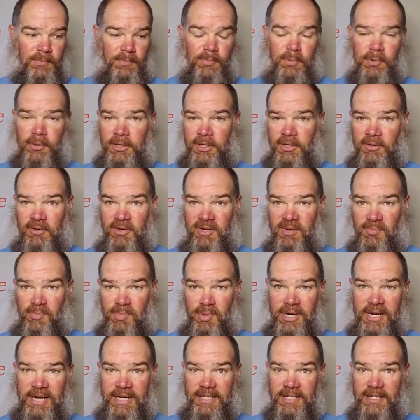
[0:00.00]
putting on a
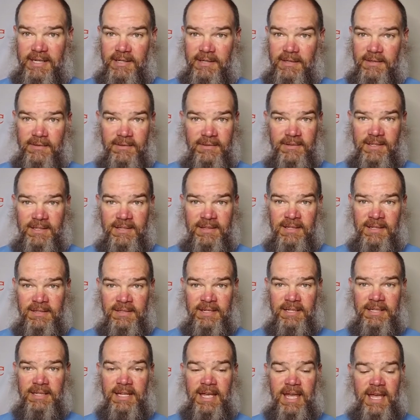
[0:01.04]
brick or anything
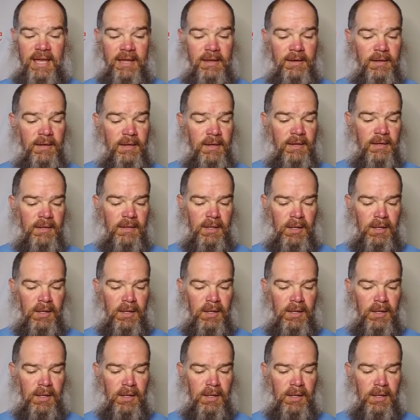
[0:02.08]
like that.